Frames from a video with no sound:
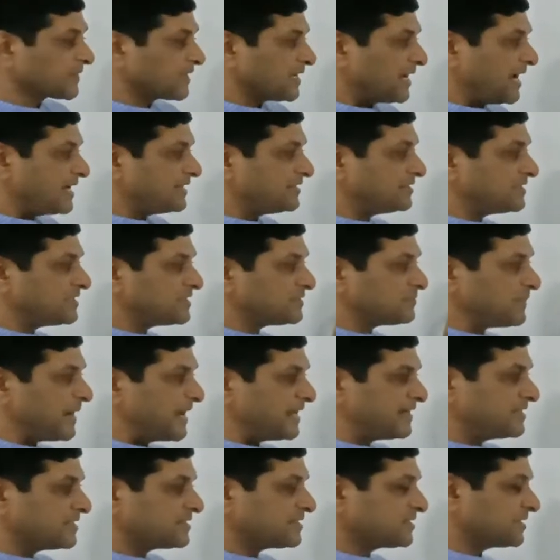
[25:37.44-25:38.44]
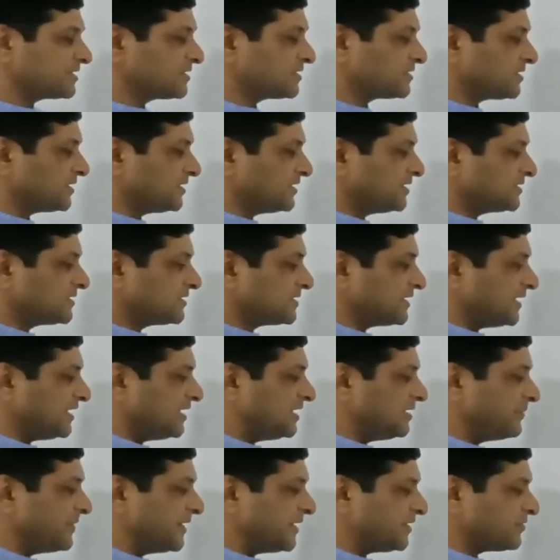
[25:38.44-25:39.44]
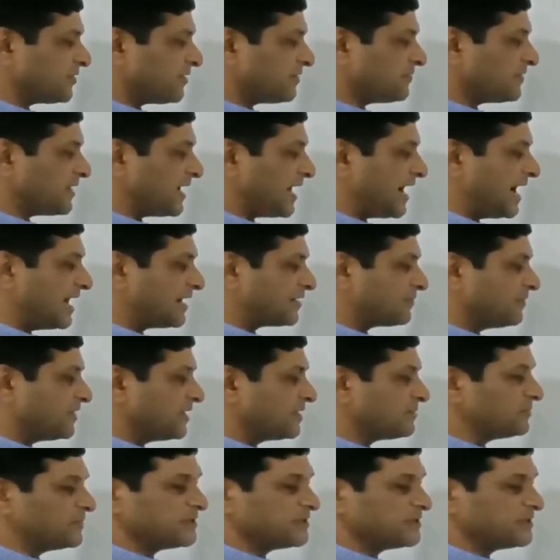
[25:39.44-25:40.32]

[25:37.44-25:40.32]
and this minus 16 is the element of R1,